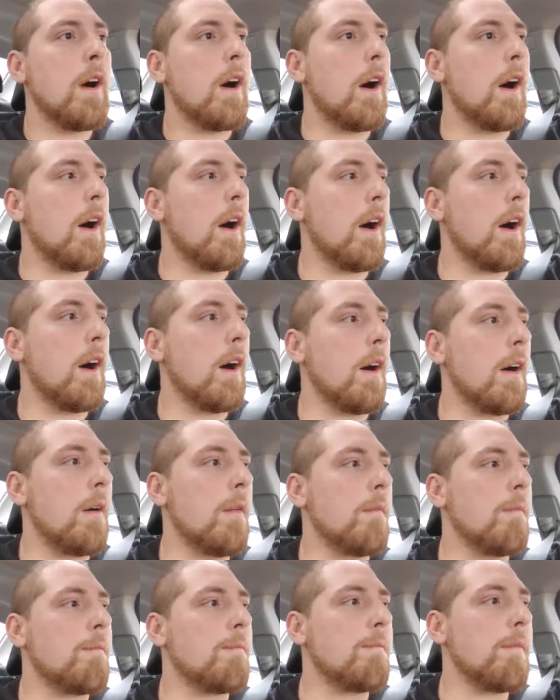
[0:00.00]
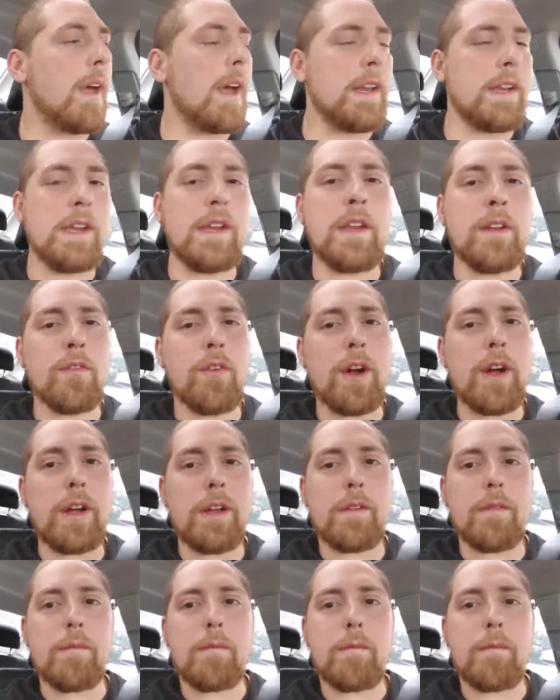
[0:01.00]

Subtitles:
uh, and eating right.